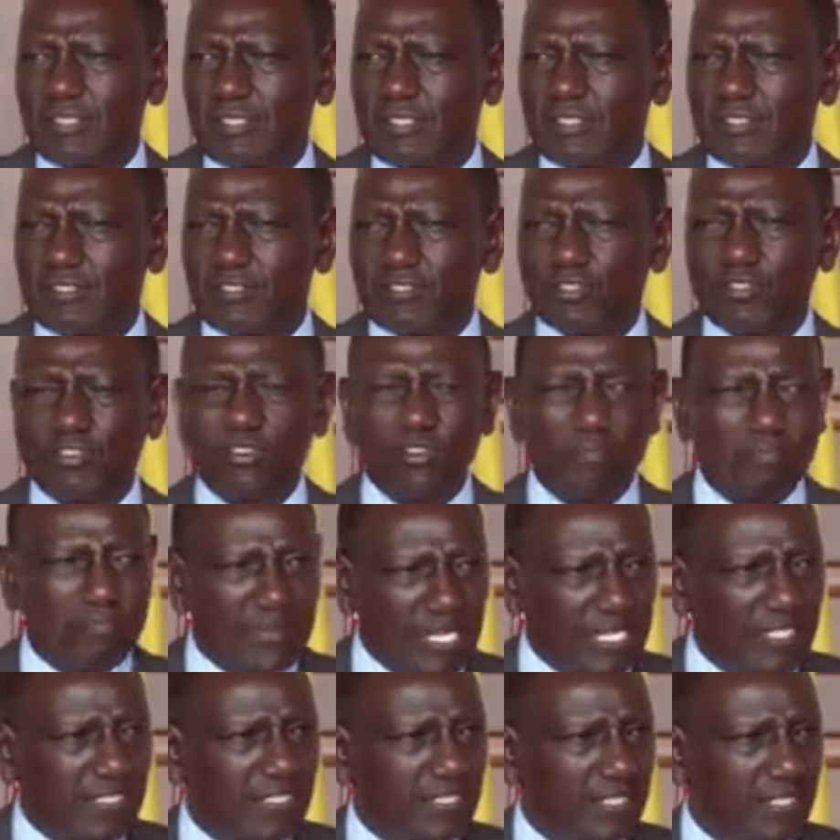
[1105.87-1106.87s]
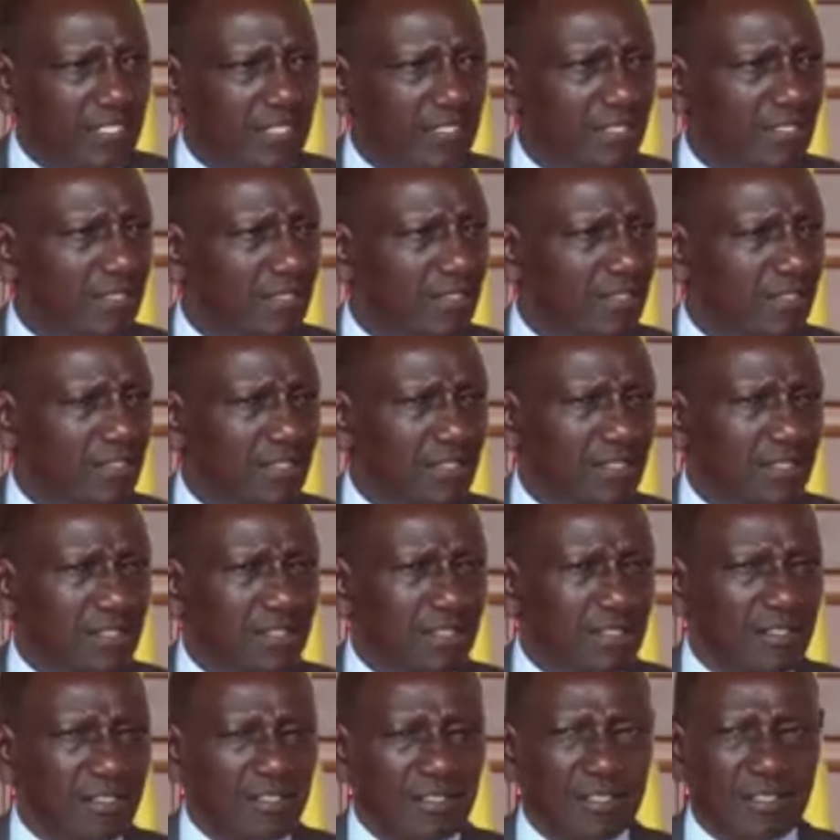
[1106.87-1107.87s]
to commit
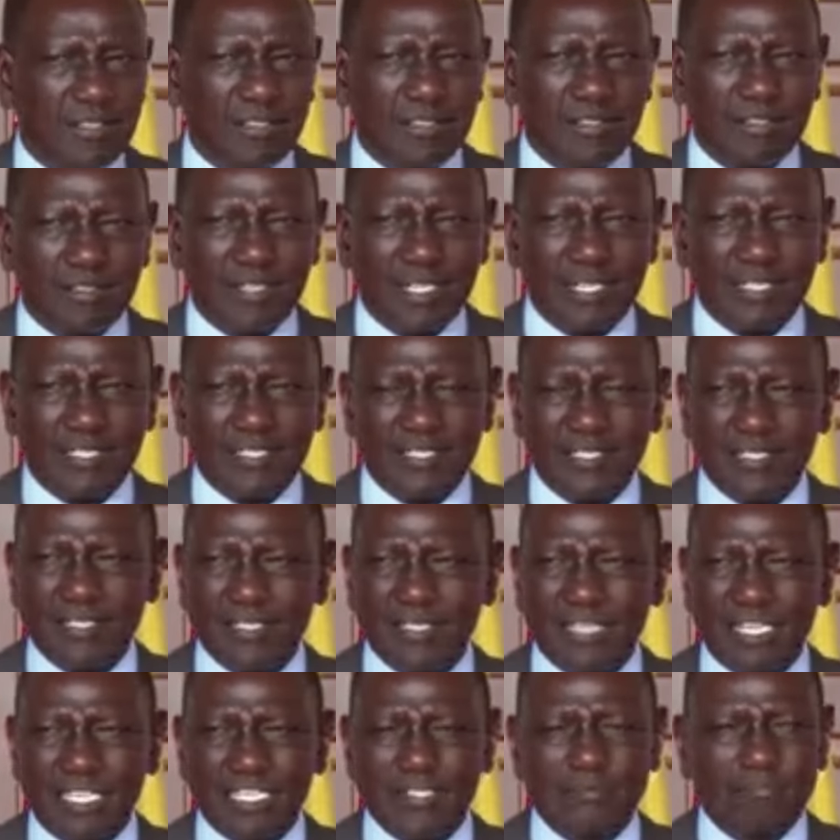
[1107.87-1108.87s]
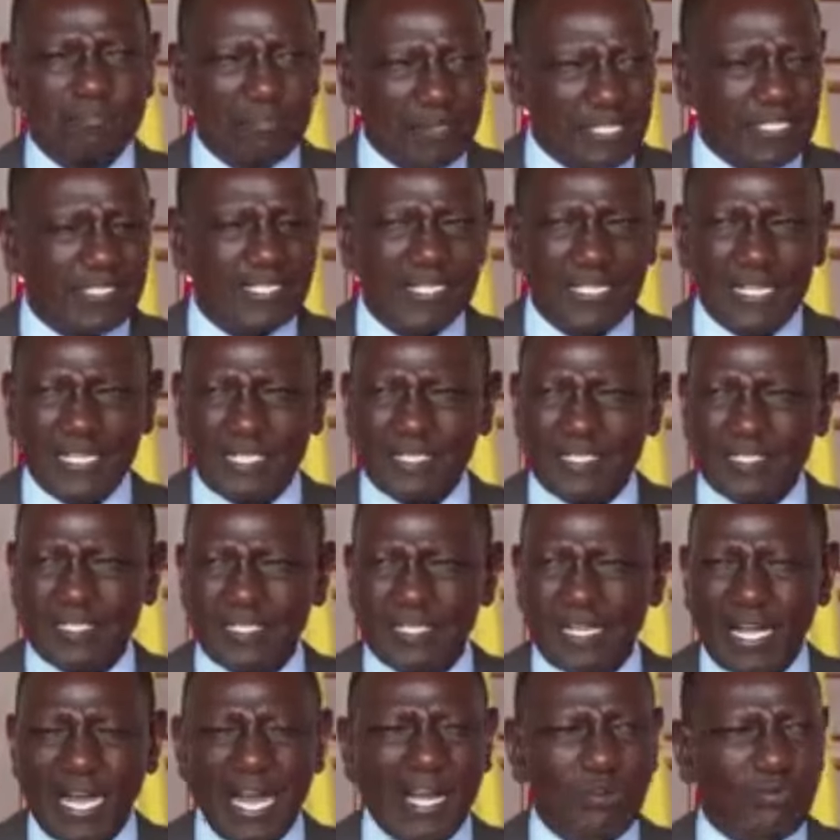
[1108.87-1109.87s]
that as president,
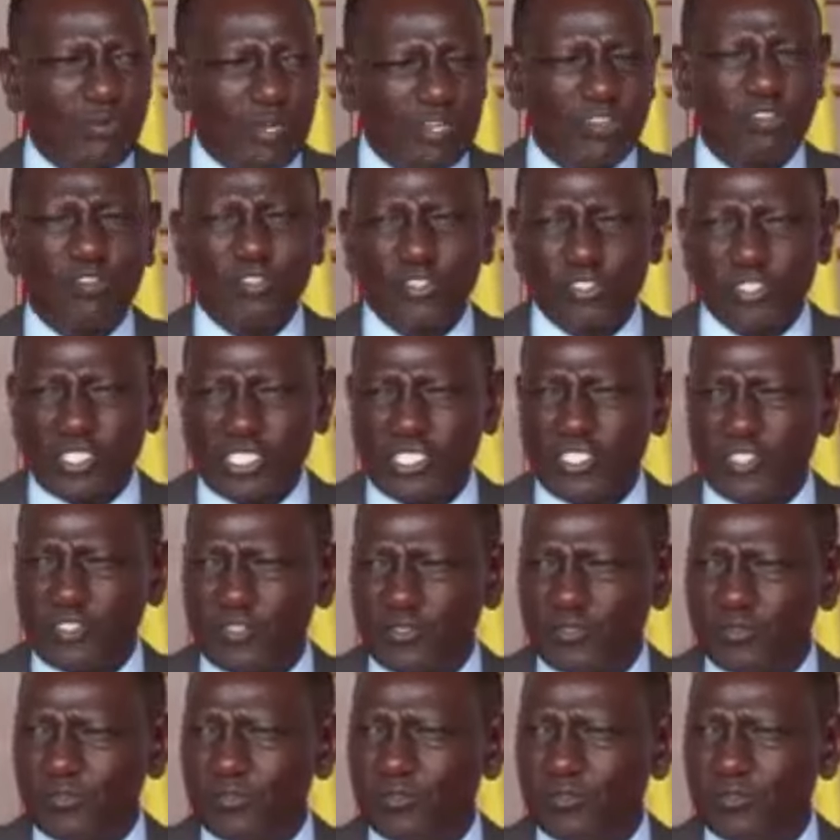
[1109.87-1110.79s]
I will continue